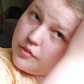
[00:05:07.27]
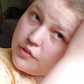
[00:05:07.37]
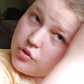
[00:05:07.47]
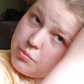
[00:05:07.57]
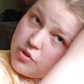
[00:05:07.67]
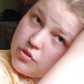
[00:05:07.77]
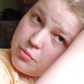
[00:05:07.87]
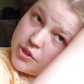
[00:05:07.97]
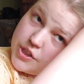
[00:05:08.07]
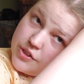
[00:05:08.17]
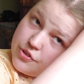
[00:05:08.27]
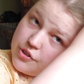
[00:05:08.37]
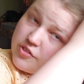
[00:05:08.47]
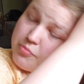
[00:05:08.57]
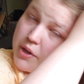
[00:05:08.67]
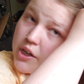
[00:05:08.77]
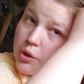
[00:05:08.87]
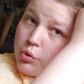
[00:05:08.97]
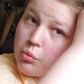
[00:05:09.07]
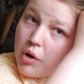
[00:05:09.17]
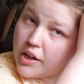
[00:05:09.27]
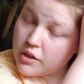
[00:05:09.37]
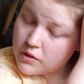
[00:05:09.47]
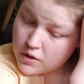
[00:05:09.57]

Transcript: This would be so much easier if my hair were wet.